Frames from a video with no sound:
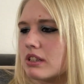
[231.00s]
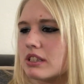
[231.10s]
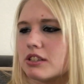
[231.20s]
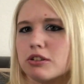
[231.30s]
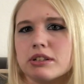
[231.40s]

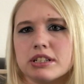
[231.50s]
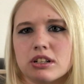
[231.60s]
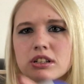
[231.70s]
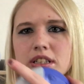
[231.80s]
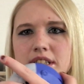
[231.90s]
And so
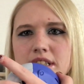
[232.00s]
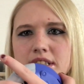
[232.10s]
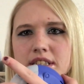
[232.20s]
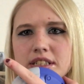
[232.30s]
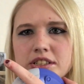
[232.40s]
all it
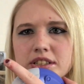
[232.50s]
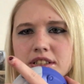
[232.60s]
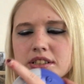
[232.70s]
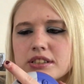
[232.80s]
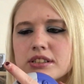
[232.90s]
does, it
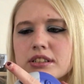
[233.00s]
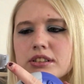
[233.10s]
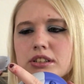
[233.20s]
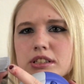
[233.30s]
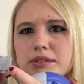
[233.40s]
just
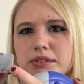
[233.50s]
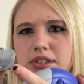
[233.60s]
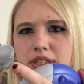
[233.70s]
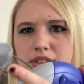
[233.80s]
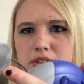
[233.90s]
hooks up to
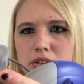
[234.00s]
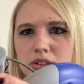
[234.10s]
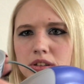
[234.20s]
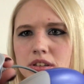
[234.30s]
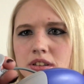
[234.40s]
these
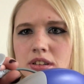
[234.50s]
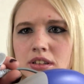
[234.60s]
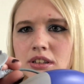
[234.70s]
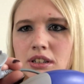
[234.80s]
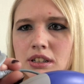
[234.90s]
little
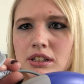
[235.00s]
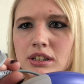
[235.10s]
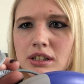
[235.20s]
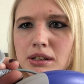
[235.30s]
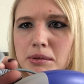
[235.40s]

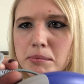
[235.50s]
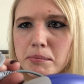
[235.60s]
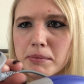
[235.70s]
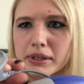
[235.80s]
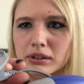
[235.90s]

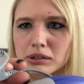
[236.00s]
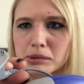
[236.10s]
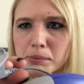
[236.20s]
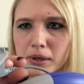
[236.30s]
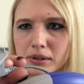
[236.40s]
metal
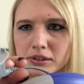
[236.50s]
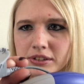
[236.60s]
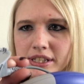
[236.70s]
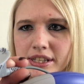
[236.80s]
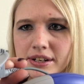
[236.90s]
prongs
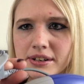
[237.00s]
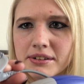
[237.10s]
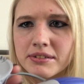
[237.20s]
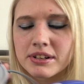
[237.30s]
right there